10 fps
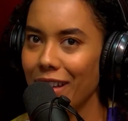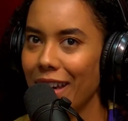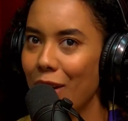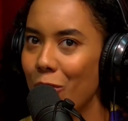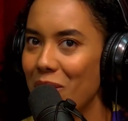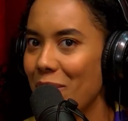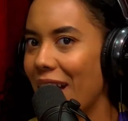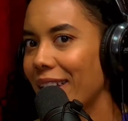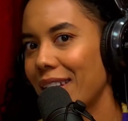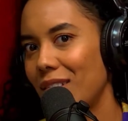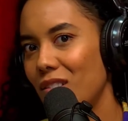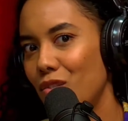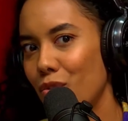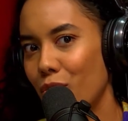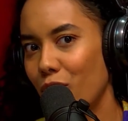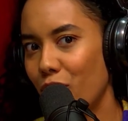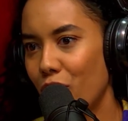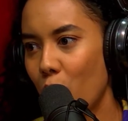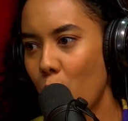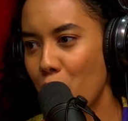like I went back into
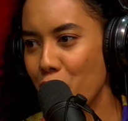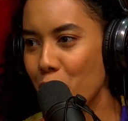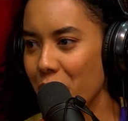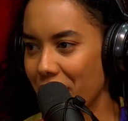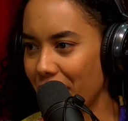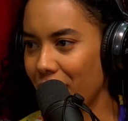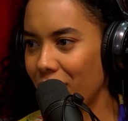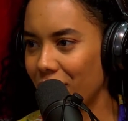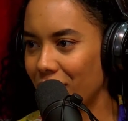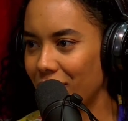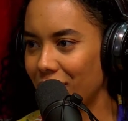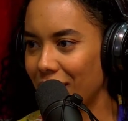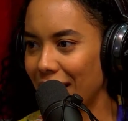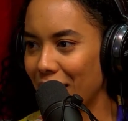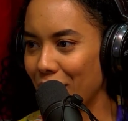the womb, though. Like